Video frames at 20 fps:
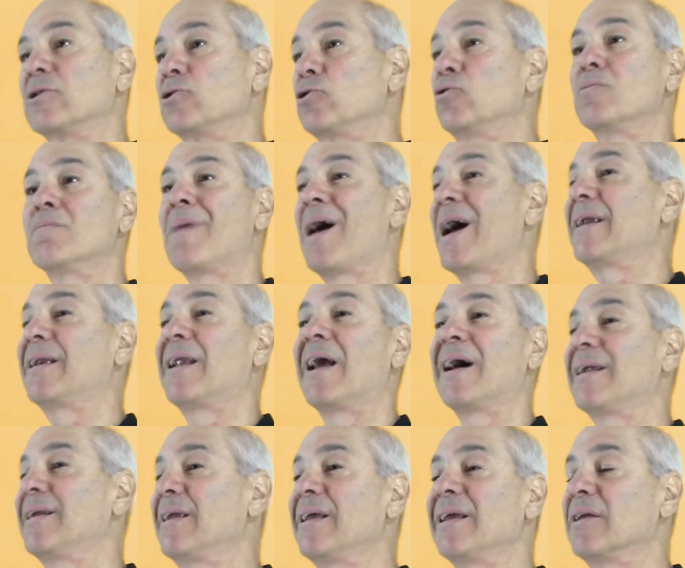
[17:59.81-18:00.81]
that you might
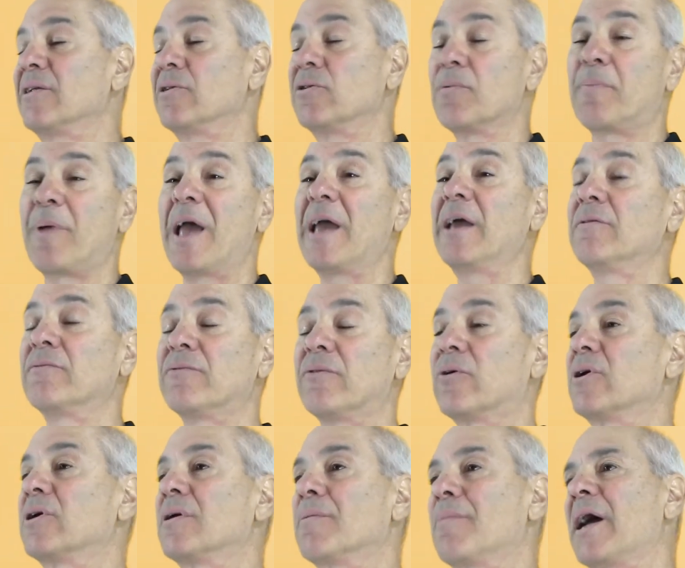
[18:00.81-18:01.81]
not need. You're paying
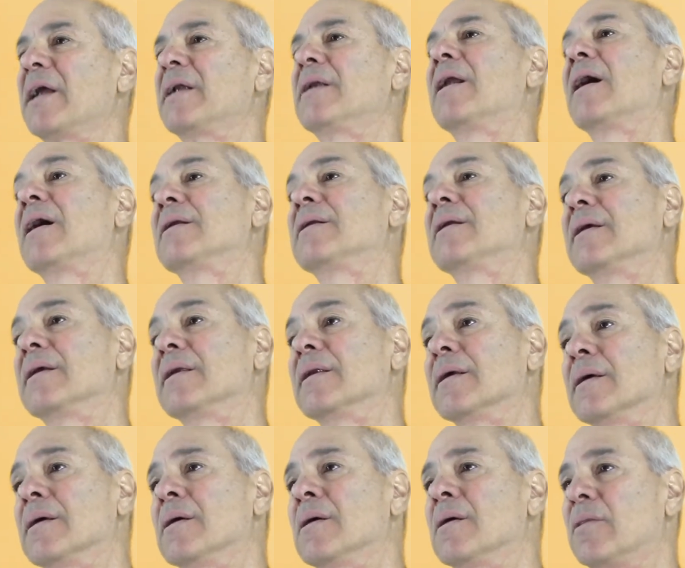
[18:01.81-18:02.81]
for it, you might not
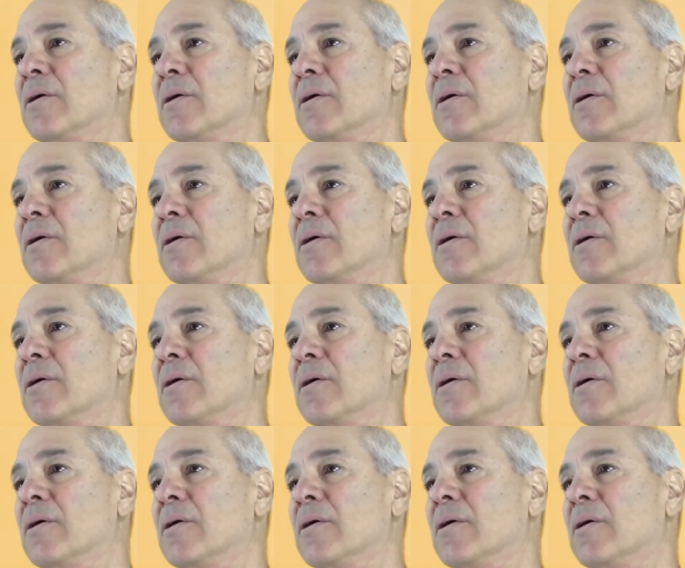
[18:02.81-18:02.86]
need.